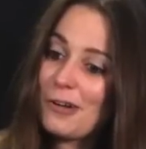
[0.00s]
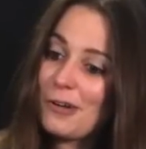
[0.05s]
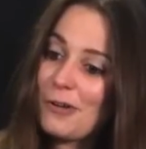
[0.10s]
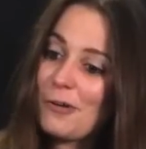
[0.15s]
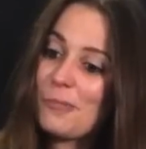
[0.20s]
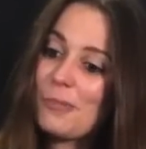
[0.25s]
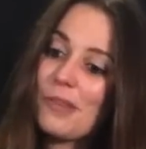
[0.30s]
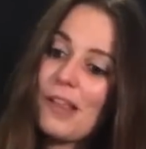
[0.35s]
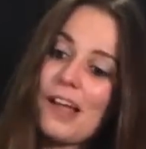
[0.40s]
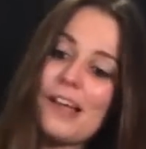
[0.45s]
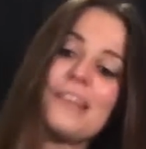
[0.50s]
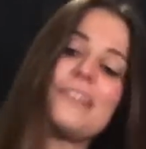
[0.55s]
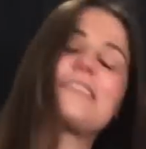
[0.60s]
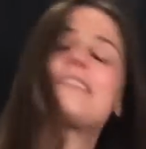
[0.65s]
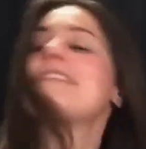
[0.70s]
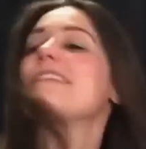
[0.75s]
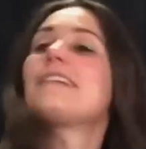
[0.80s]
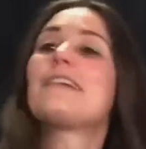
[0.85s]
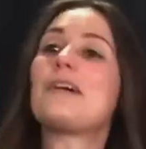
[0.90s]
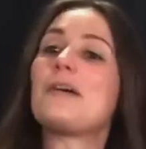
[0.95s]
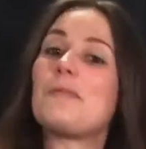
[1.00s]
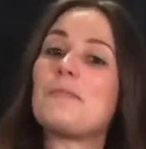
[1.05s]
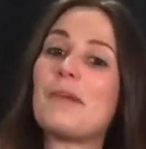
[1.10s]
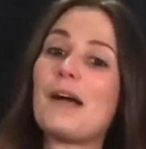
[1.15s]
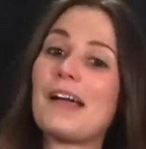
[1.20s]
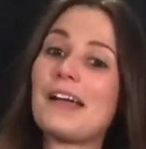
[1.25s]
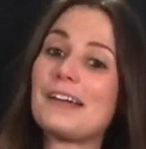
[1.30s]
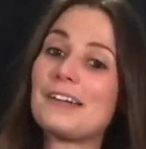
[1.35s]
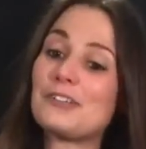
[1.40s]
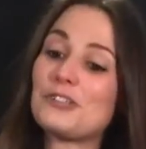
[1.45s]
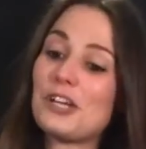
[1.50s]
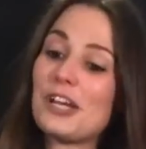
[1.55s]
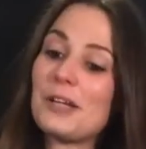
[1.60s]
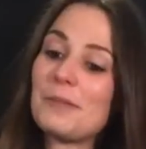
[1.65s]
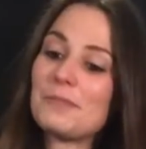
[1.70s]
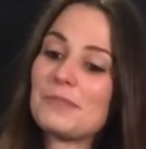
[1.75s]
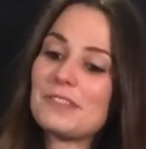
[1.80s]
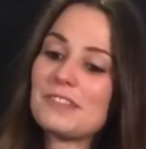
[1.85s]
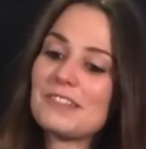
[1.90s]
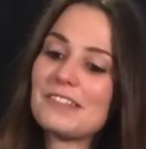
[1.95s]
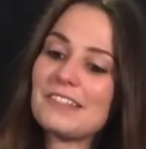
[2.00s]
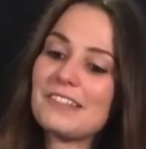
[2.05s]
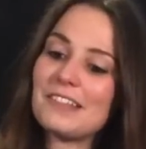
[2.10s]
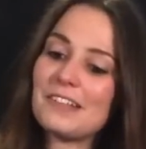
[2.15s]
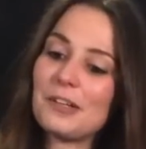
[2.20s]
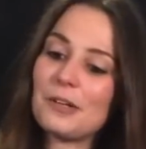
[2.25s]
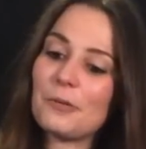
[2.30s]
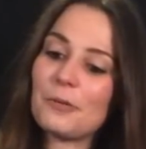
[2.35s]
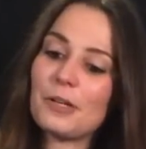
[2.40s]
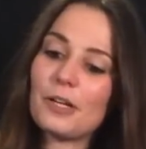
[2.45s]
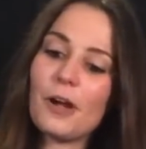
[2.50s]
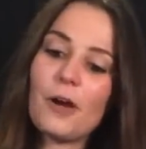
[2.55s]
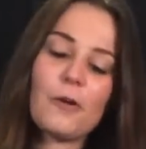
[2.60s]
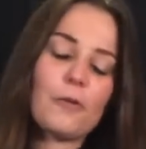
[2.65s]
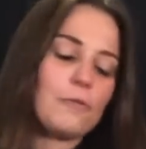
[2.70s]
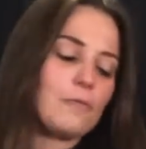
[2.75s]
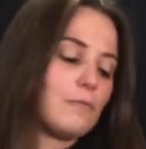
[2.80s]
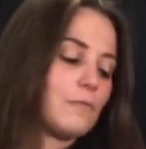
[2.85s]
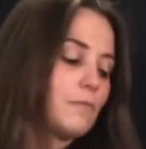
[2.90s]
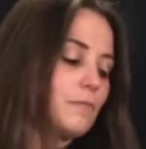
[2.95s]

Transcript: Go Blind by Etta James. Here we go.